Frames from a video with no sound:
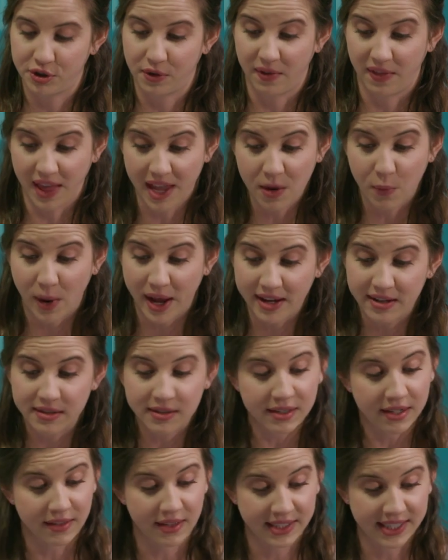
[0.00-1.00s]
So they
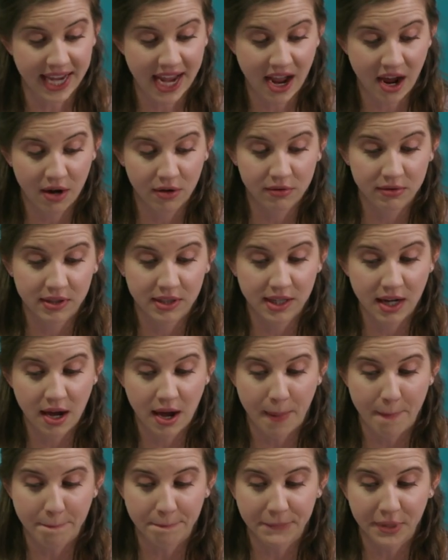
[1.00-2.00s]
went to the town
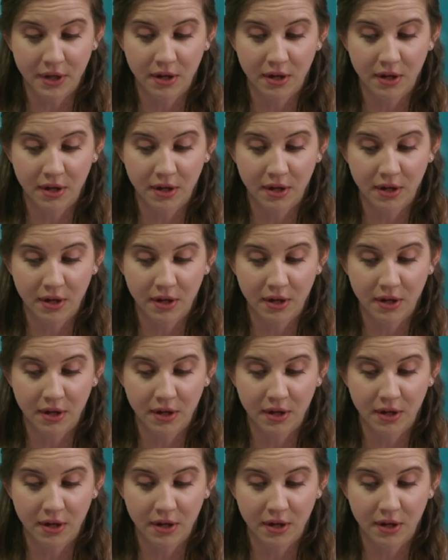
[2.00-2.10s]
dump